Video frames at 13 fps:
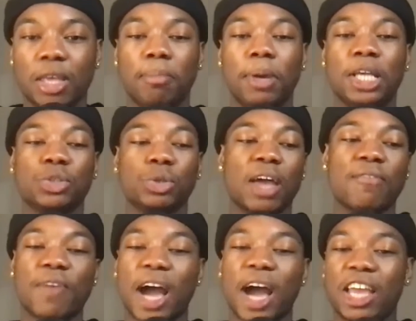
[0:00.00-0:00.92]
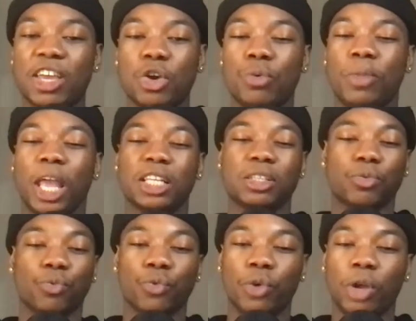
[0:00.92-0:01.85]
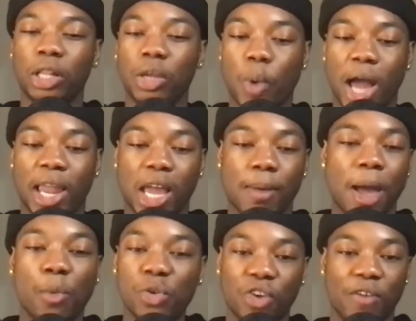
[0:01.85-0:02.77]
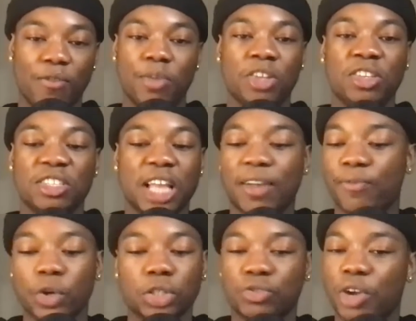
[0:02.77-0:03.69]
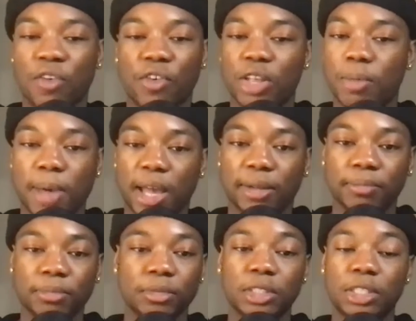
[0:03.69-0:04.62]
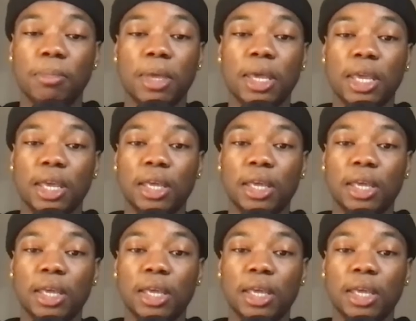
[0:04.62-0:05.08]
Based on that value, that's really why I like him. I would draft. This is not a first round running back to me.